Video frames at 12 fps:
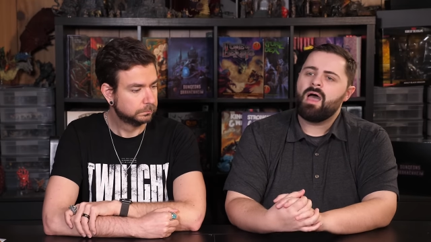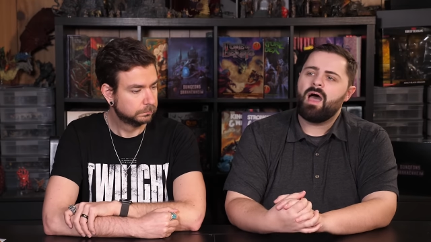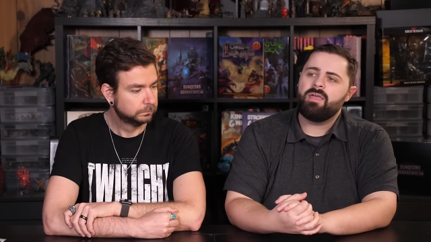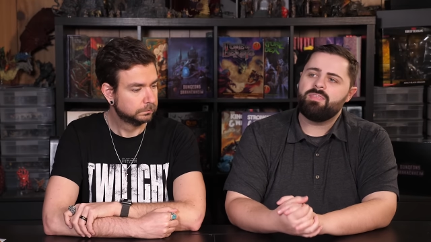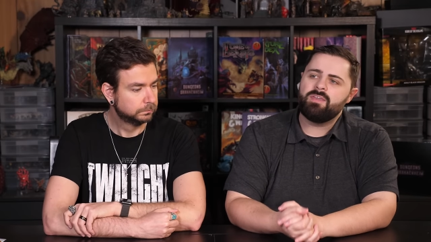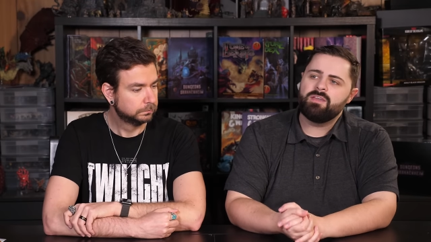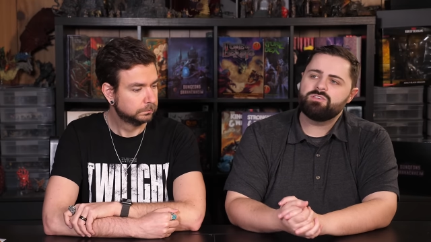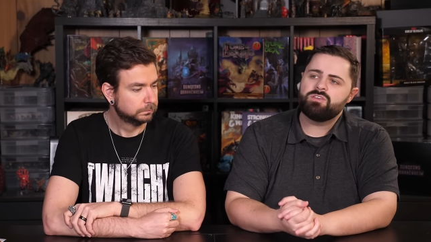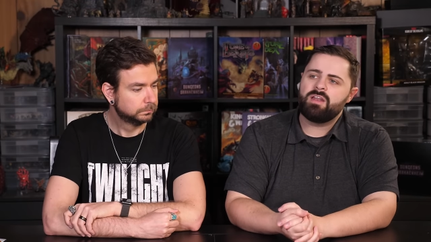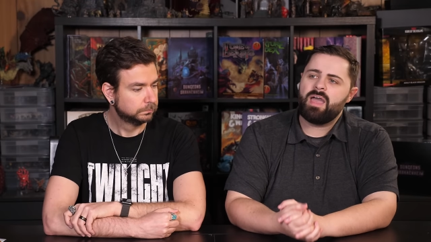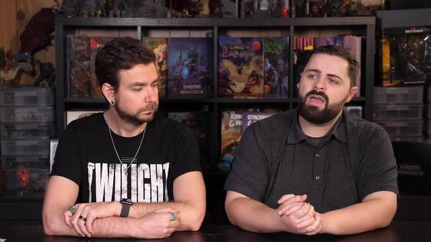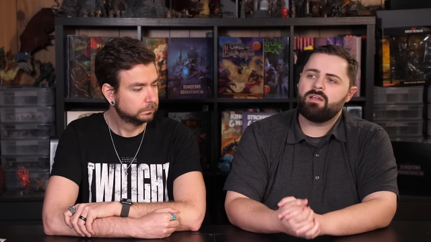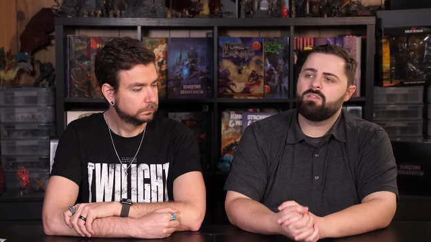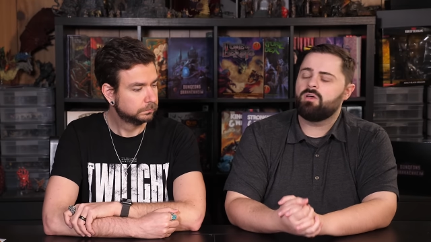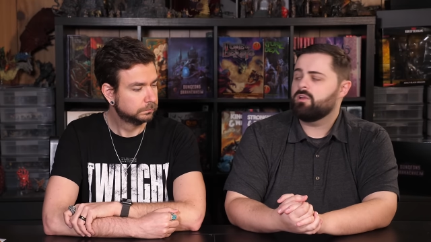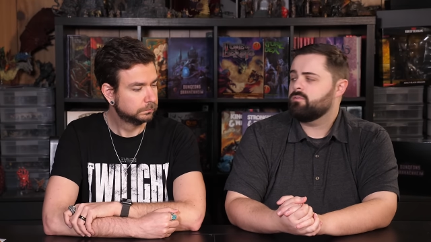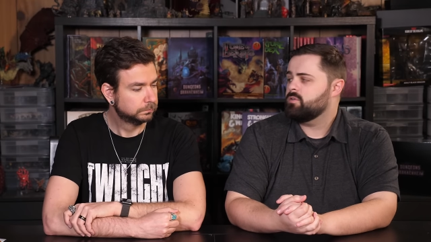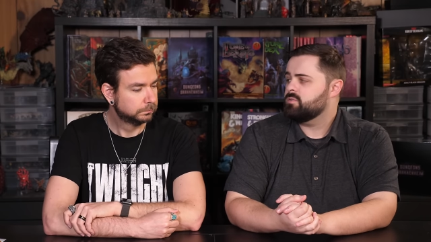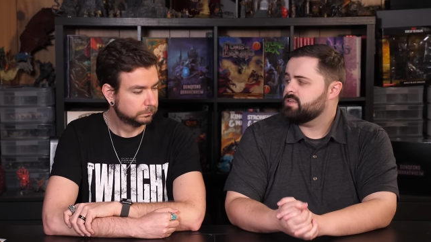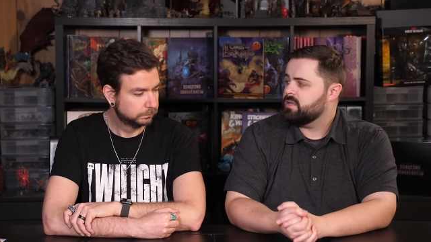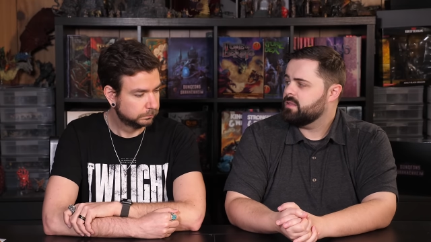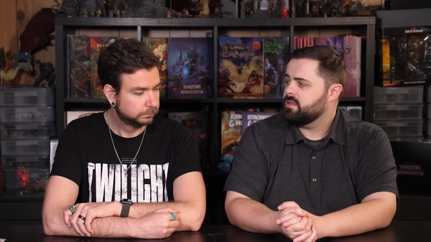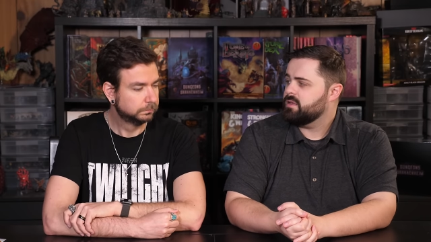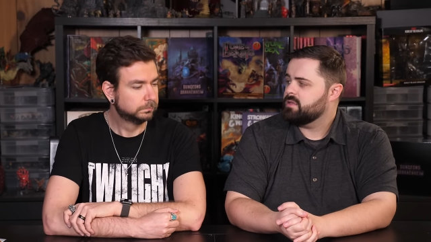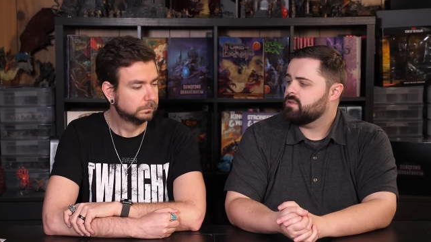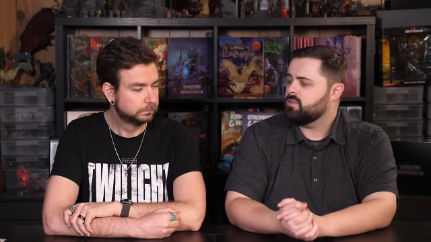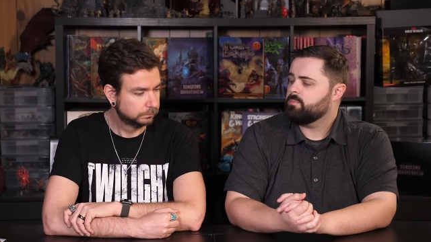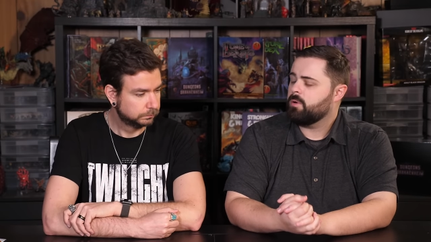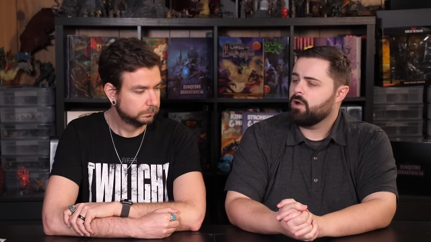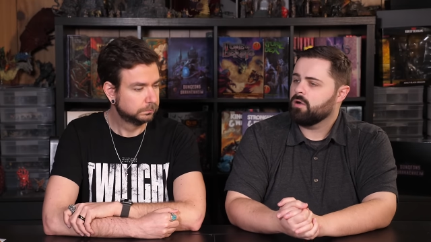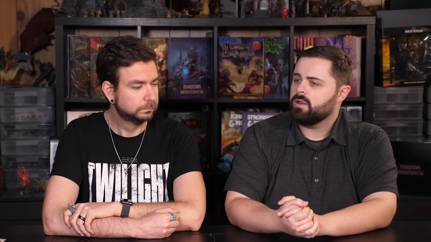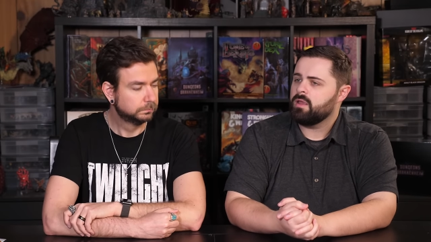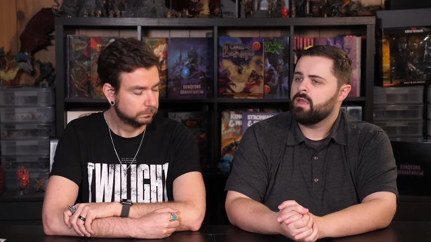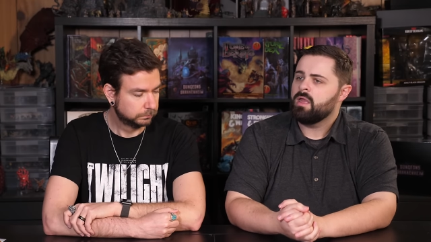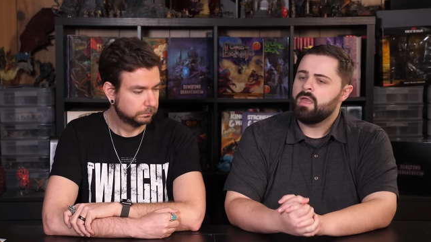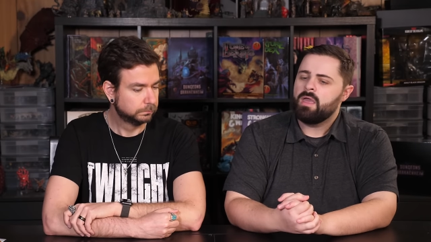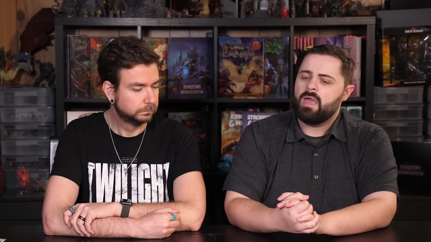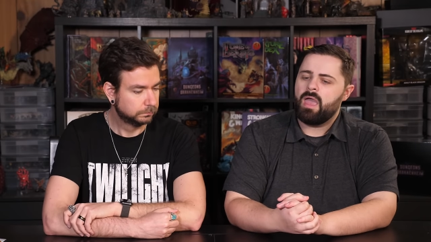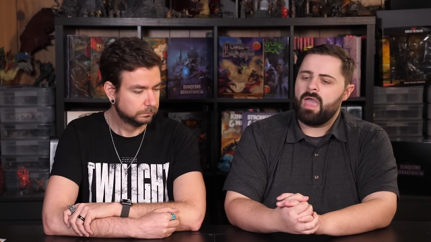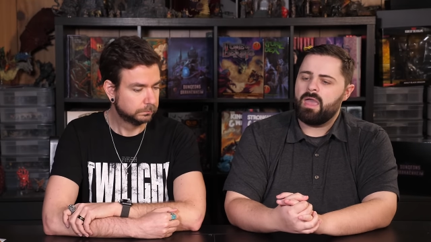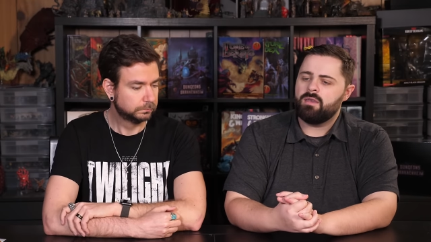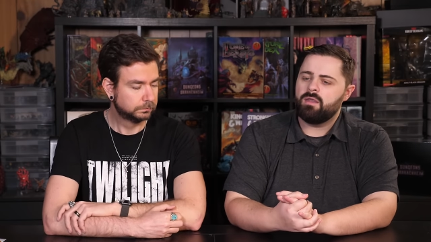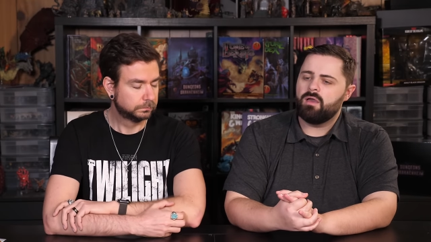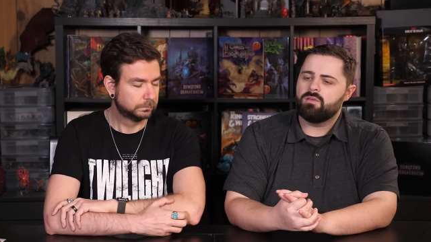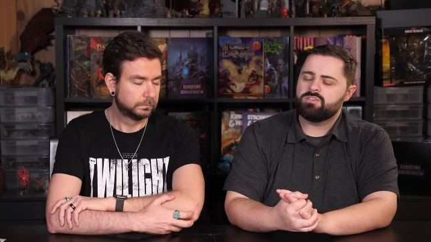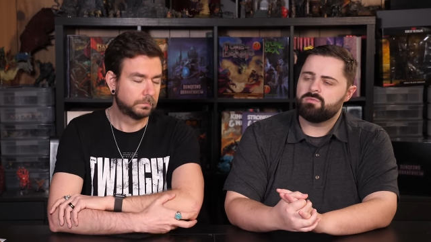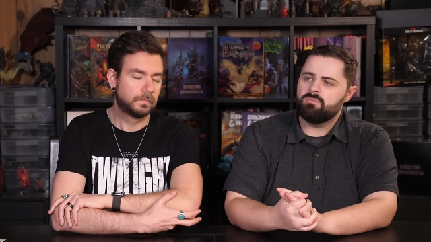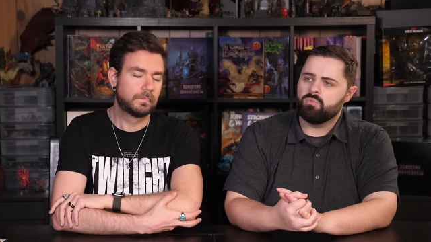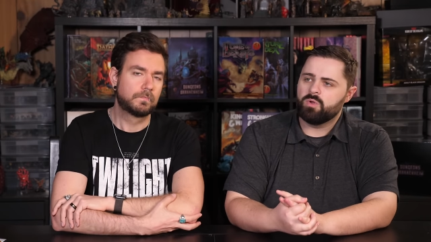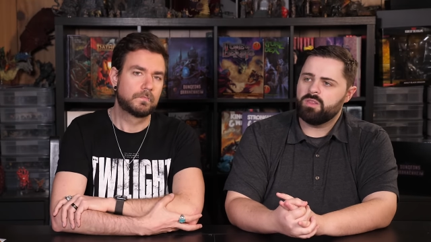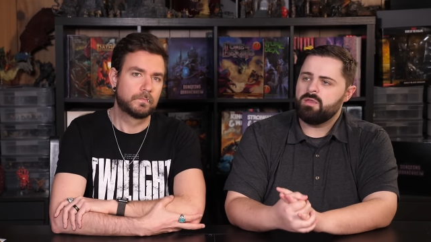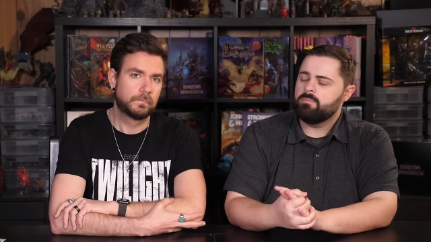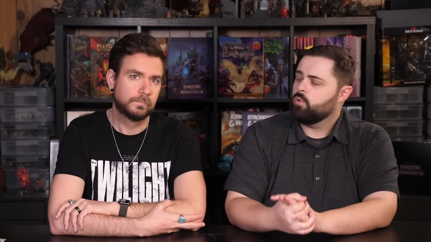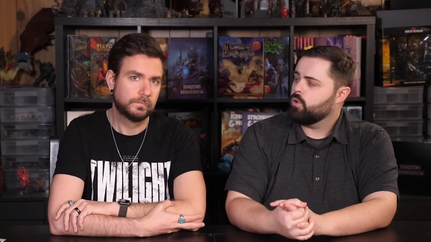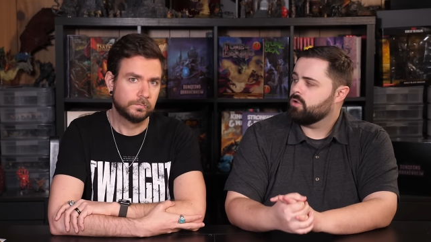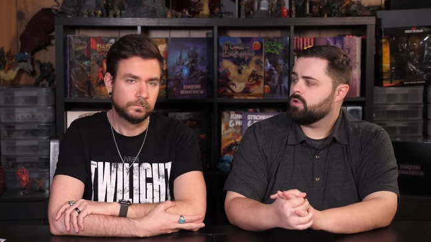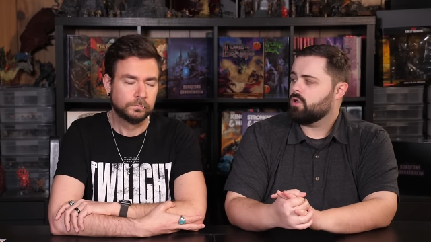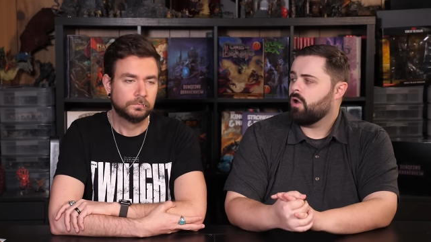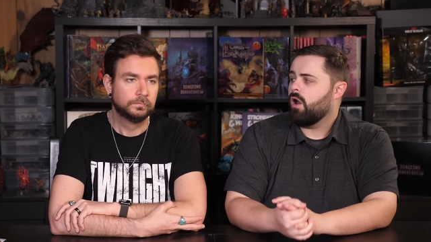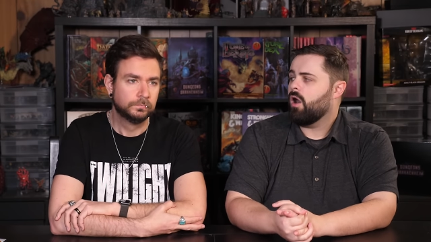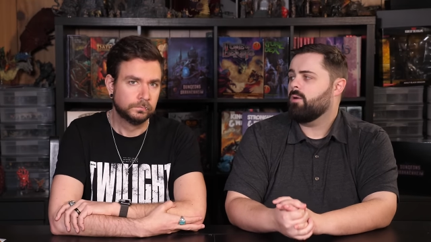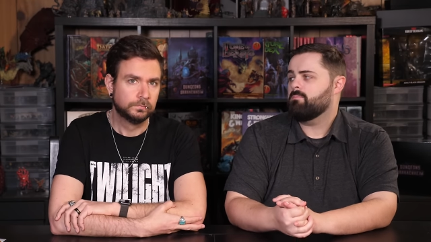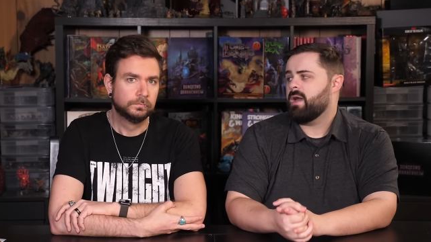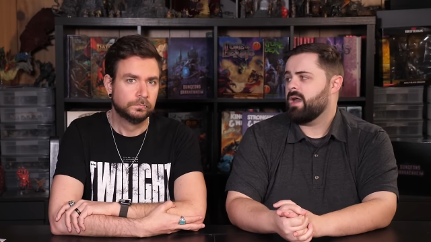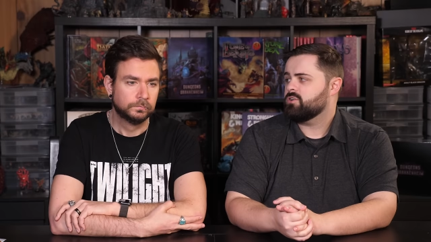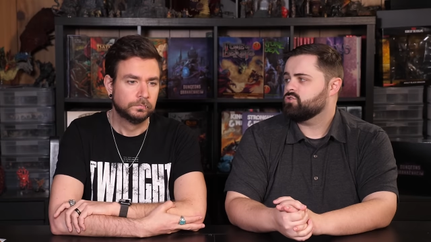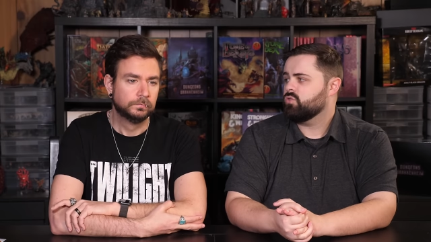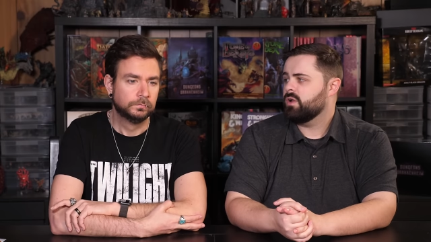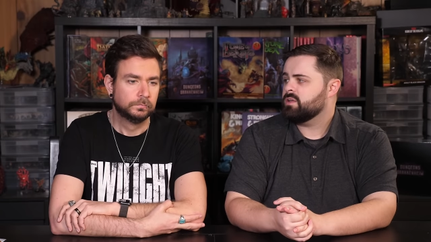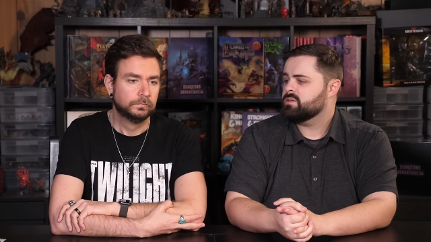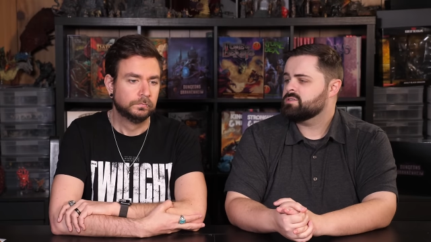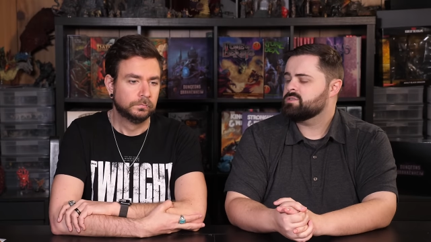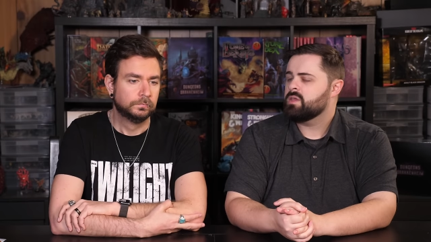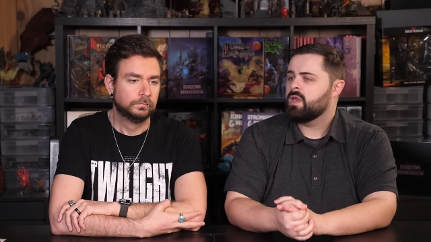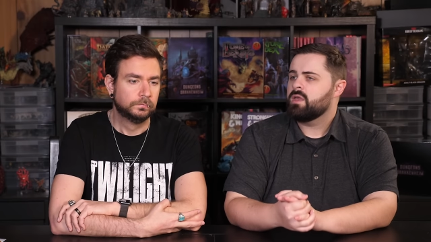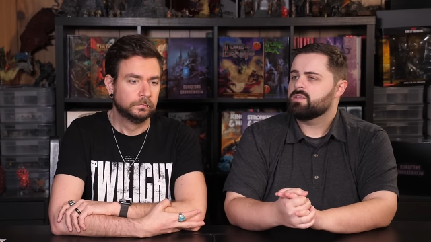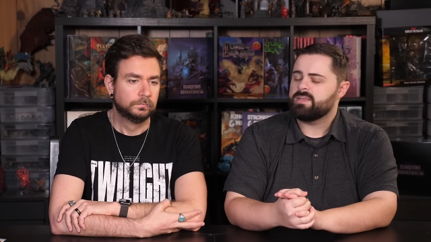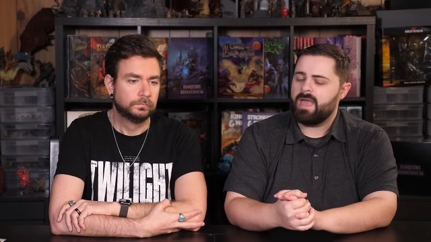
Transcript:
Speaker 1: I think is going to add a lot of utility to the party and some really important combat tricks to